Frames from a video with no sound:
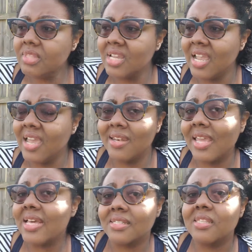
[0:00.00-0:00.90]
and
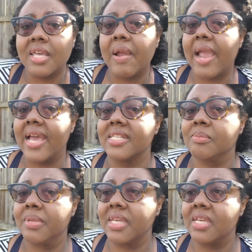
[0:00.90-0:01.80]
yes, there has
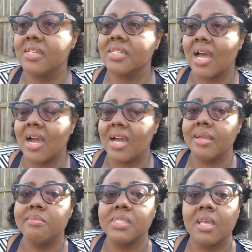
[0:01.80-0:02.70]
been
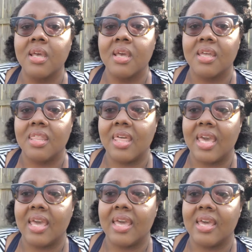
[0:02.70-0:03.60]
times
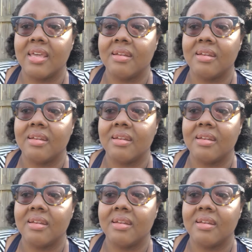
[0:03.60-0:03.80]
that